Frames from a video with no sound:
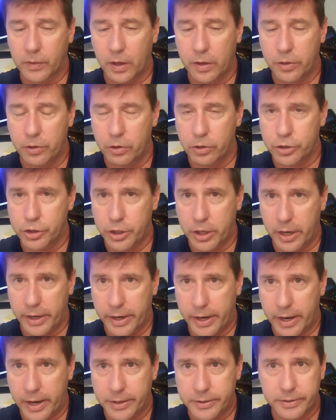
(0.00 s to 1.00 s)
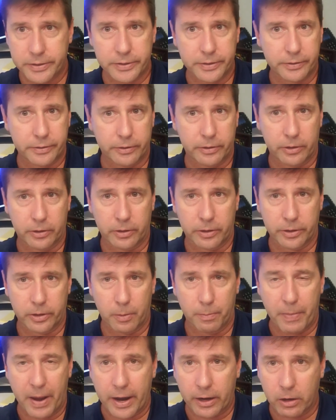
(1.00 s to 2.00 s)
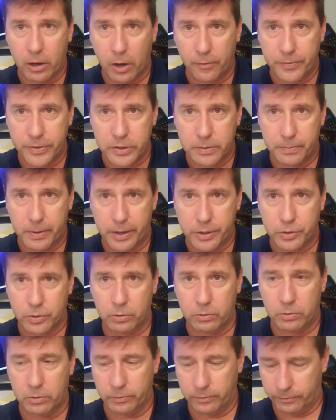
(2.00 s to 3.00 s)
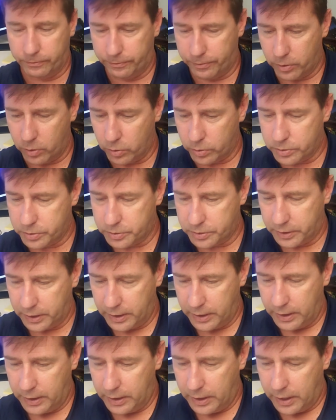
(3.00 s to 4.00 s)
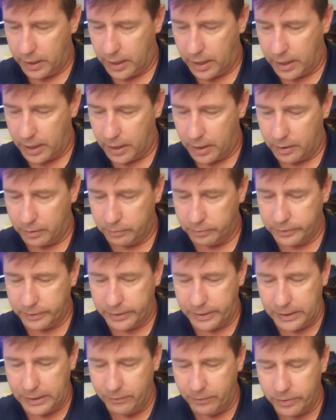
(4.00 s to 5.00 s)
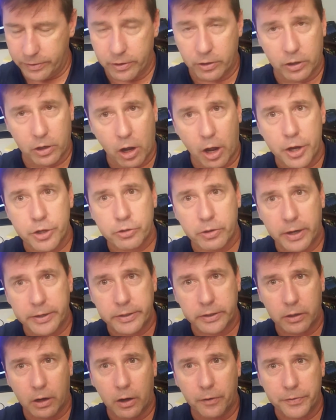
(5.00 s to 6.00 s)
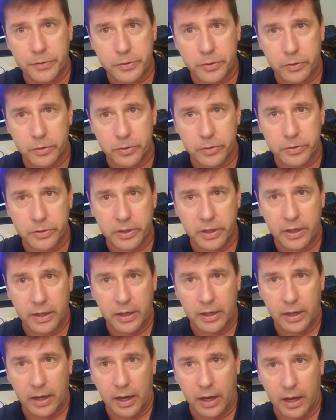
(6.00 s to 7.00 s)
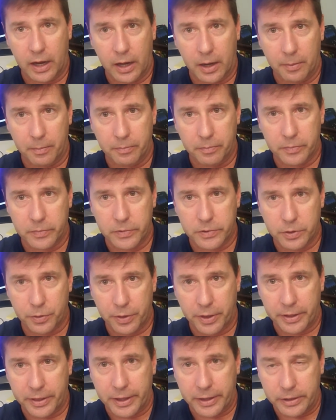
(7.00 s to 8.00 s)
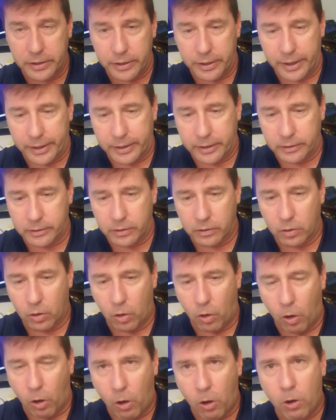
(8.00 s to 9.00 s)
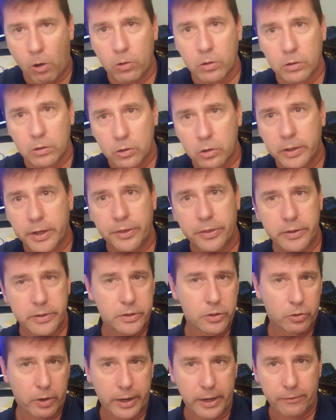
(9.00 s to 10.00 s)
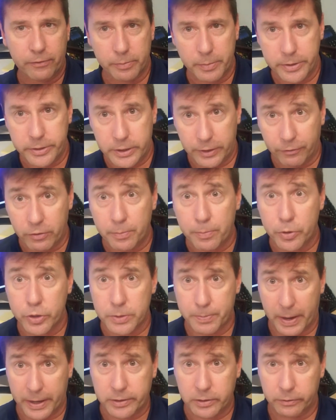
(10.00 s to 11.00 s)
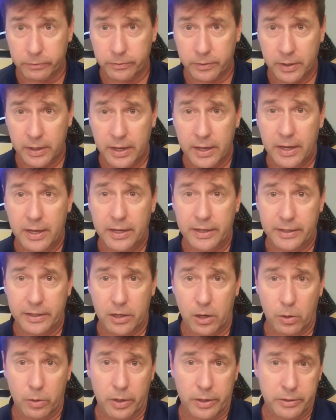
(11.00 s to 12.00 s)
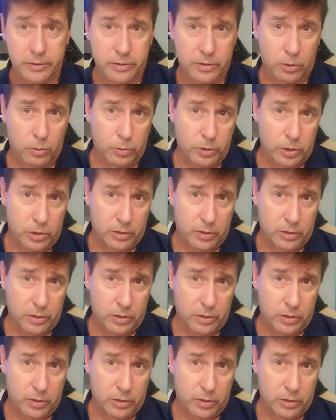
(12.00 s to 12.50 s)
GIS, their back office special folks, and even their contracting officers, so that they can all look at this training from a different perspective, and so